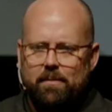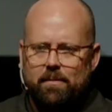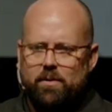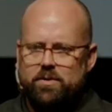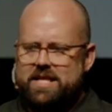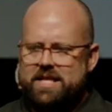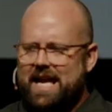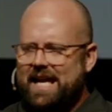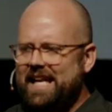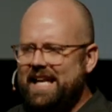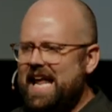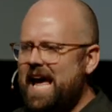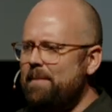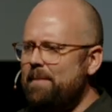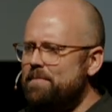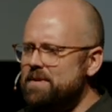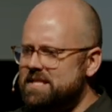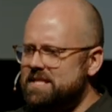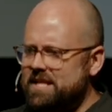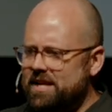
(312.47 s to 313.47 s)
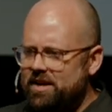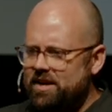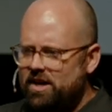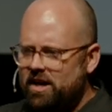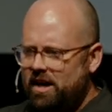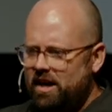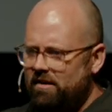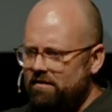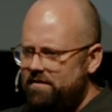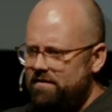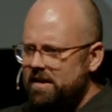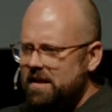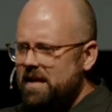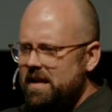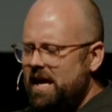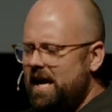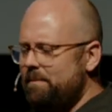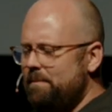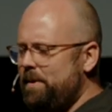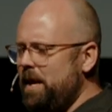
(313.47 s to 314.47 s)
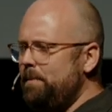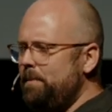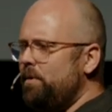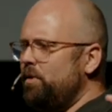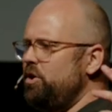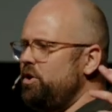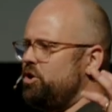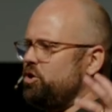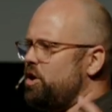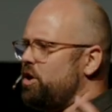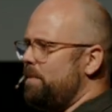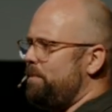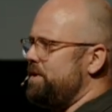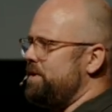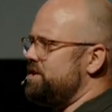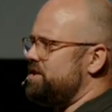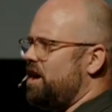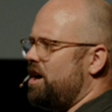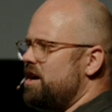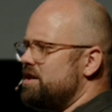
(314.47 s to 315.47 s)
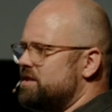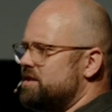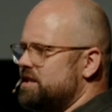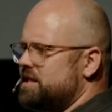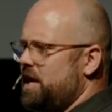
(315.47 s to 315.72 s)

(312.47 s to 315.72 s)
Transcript: It was like an epicenter of uh, people who grew up in Tarsus.